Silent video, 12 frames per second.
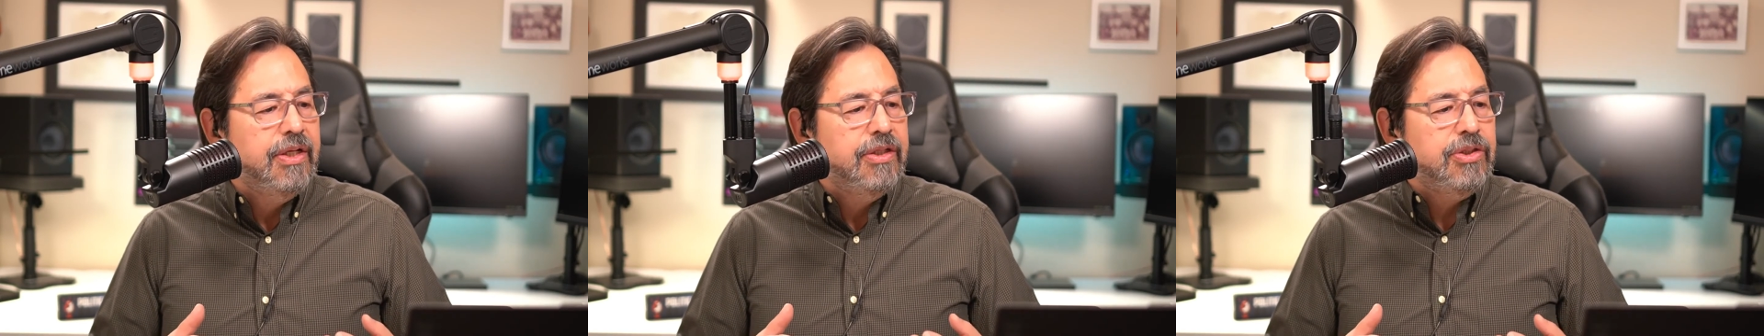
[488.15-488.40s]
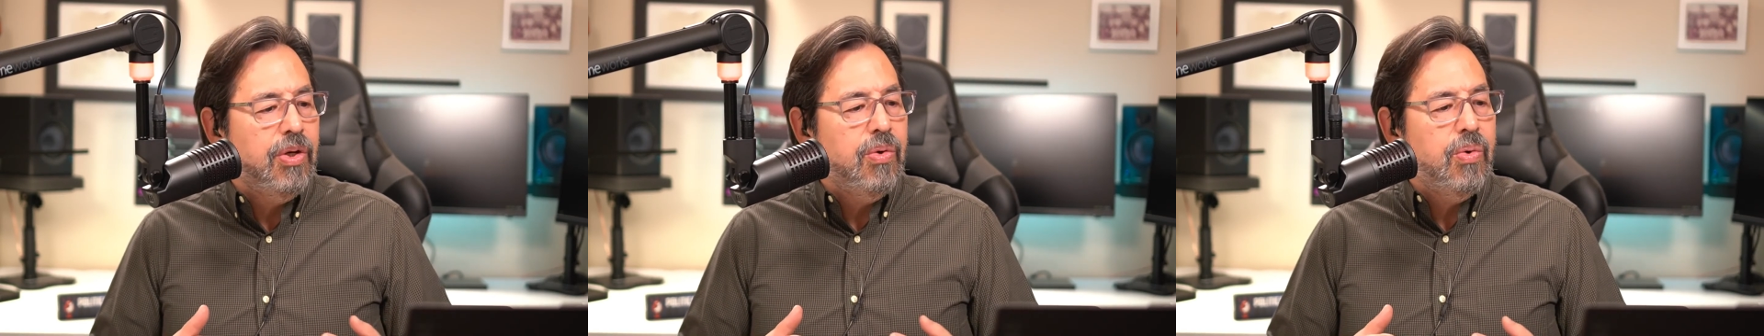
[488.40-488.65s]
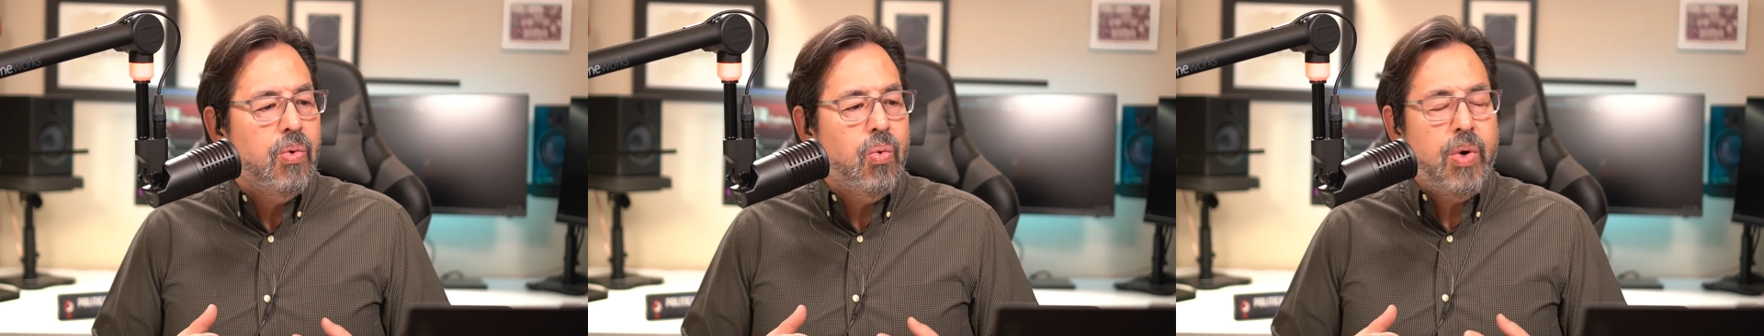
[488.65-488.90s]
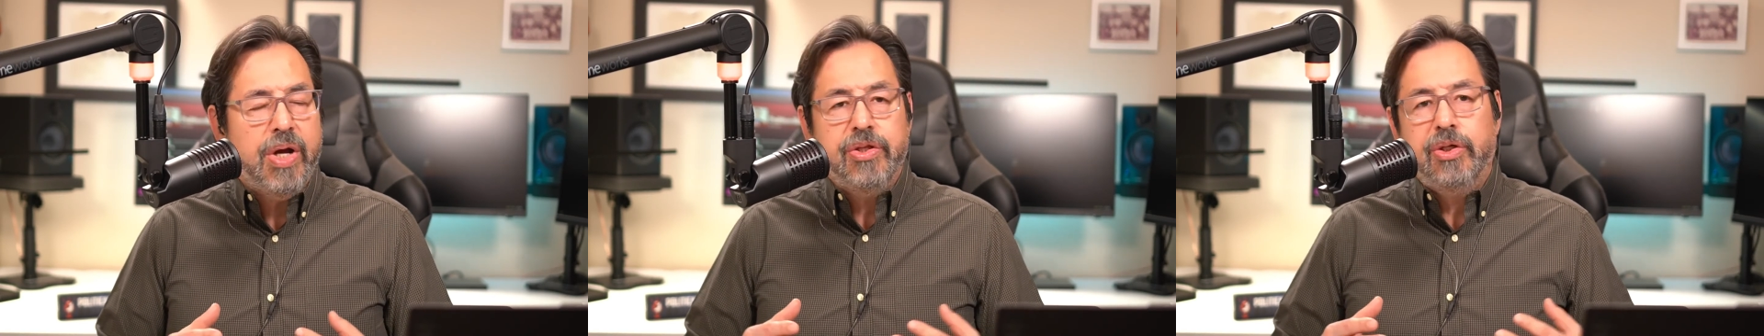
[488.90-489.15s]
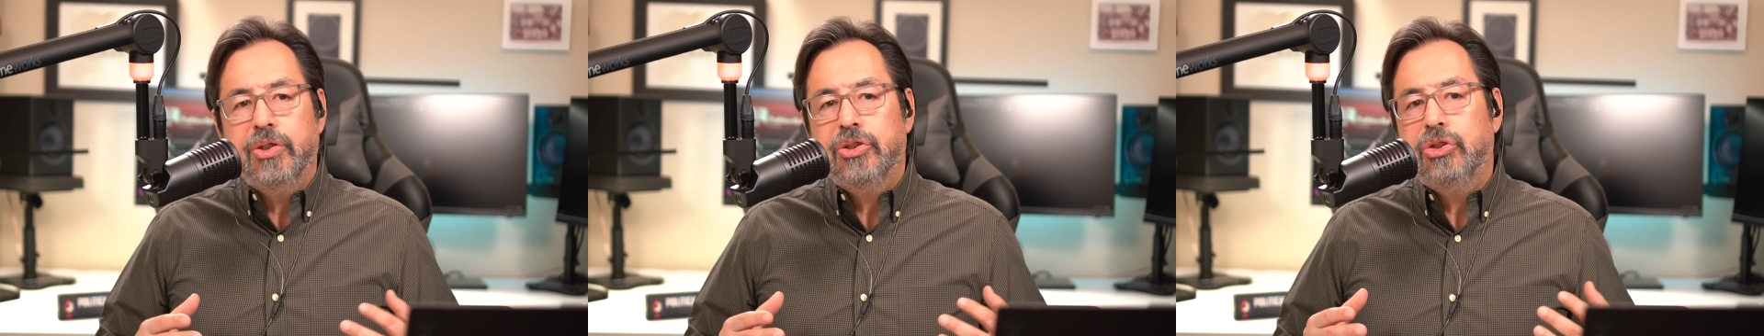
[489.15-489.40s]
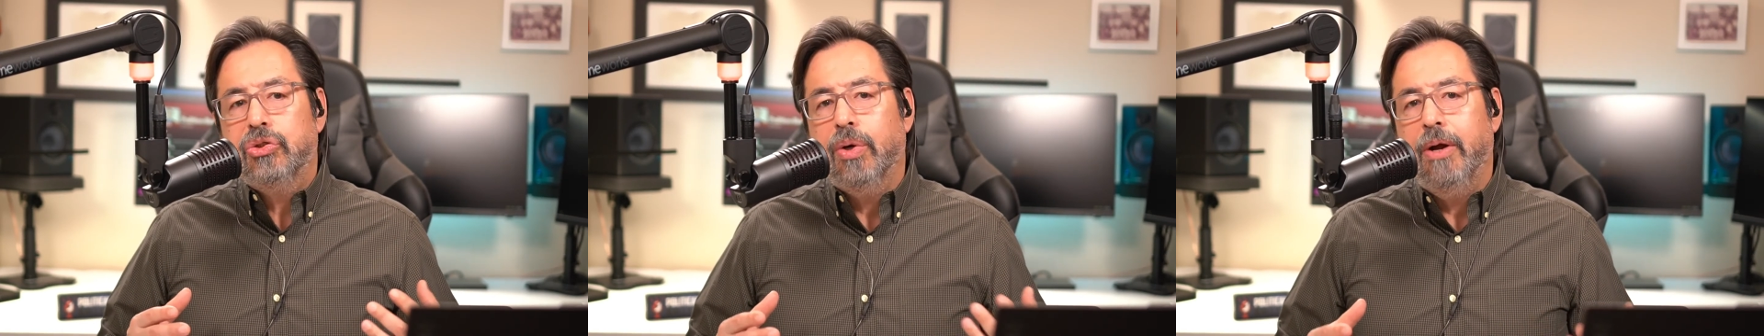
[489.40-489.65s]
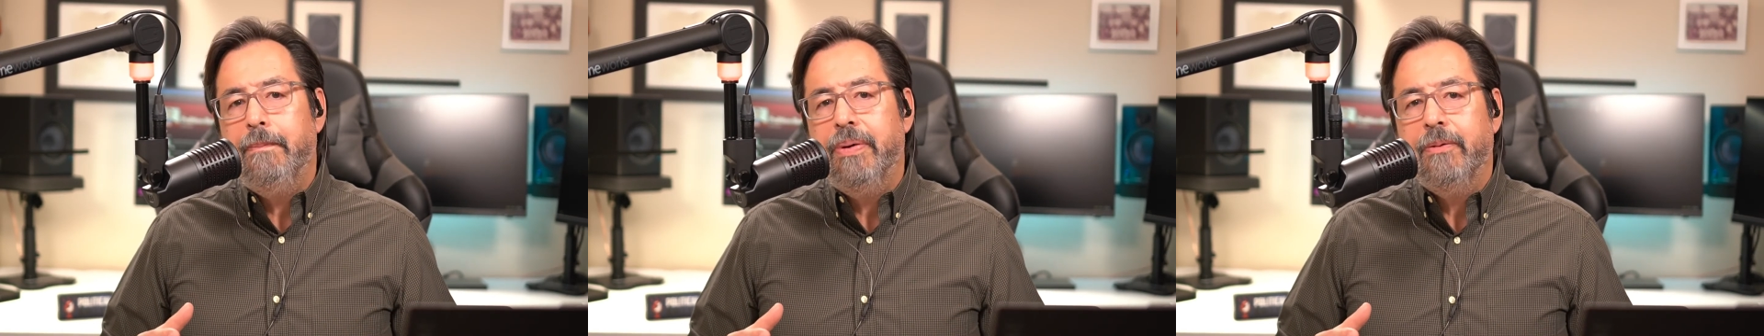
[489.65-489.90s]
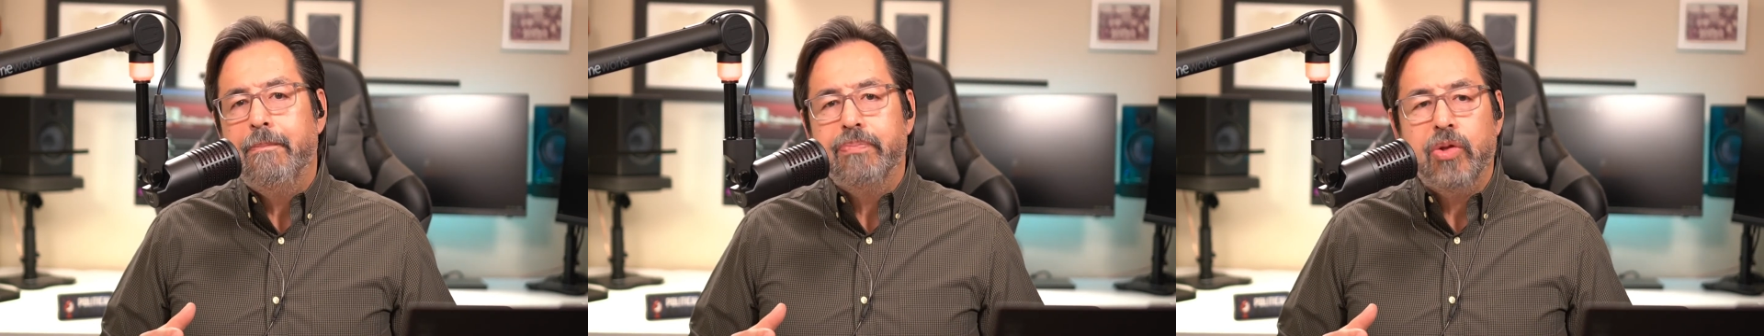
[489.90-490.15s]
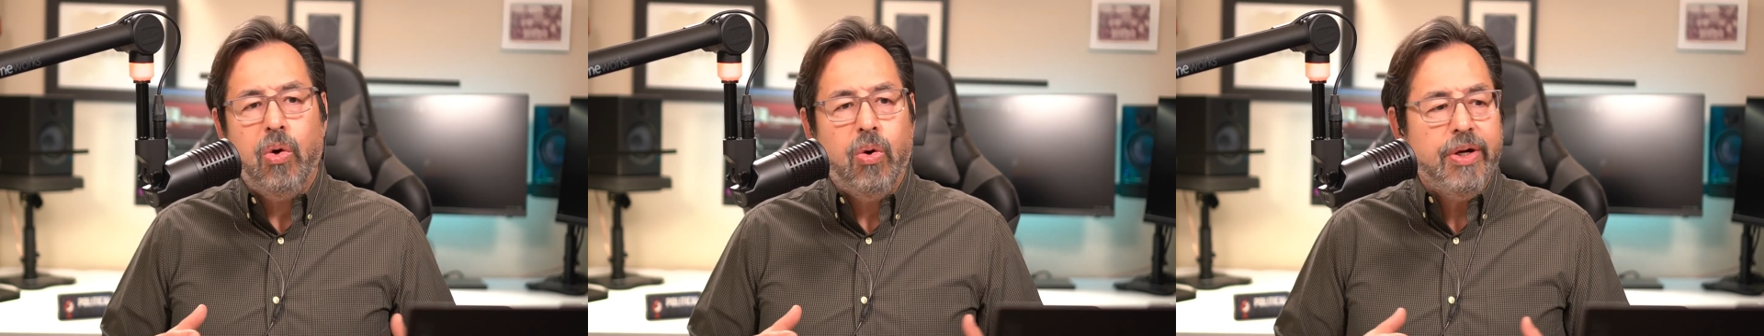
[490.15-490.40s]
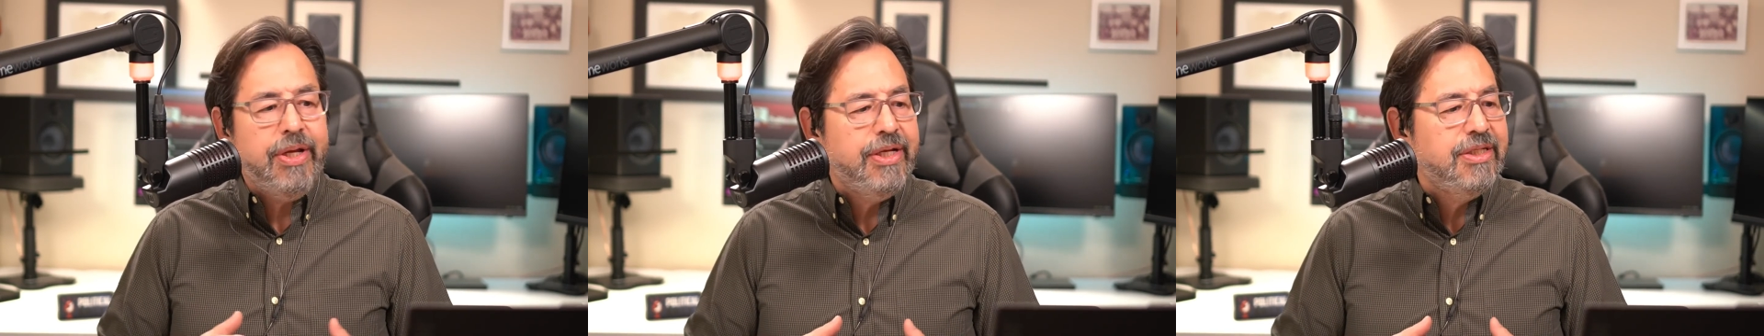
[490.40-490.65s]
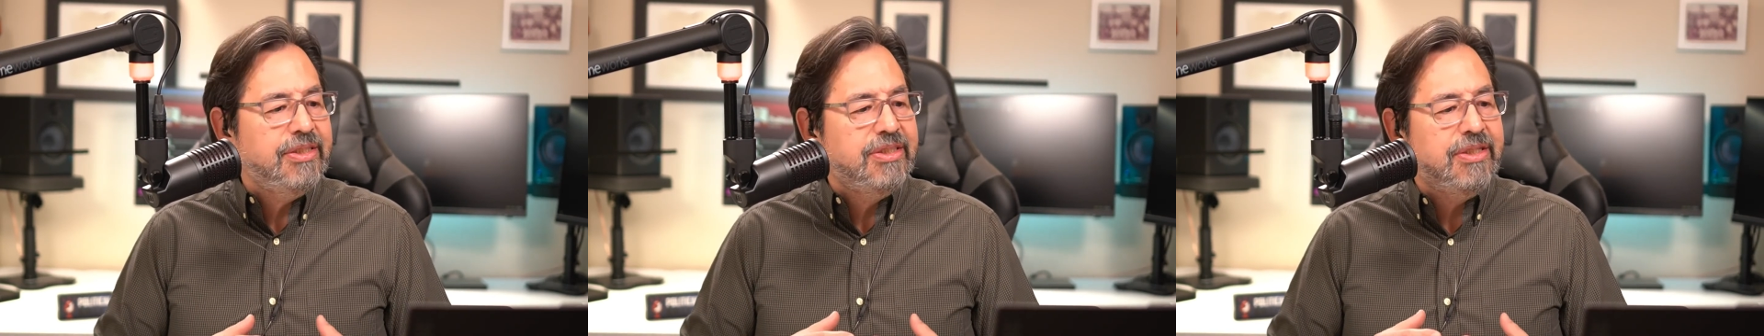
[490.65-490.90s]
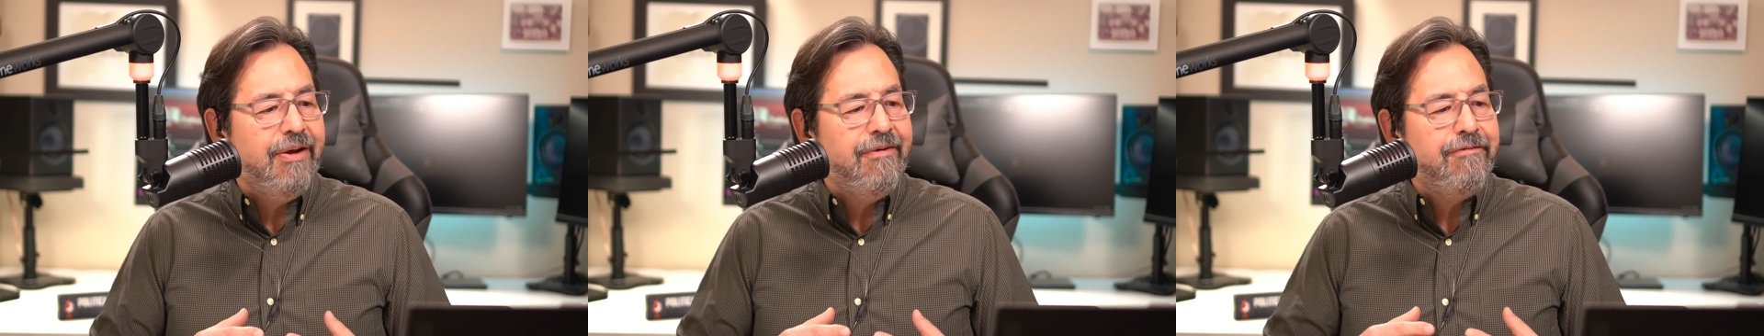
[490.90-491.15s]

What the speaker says: So whether Trump or his